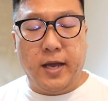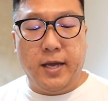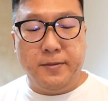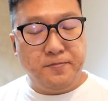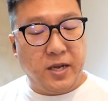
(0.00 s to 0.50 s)

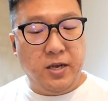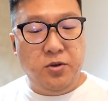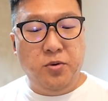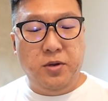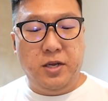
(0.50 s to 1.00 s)
And I
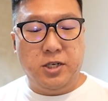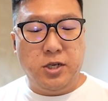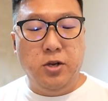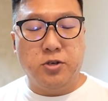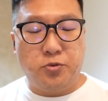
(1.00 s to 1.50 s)
know it
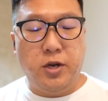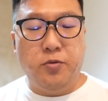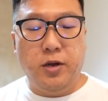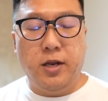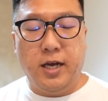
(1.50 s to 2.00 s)
actually looks really,
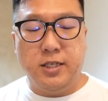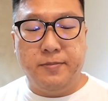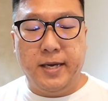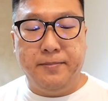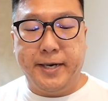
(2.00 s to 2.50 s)
really nice, man.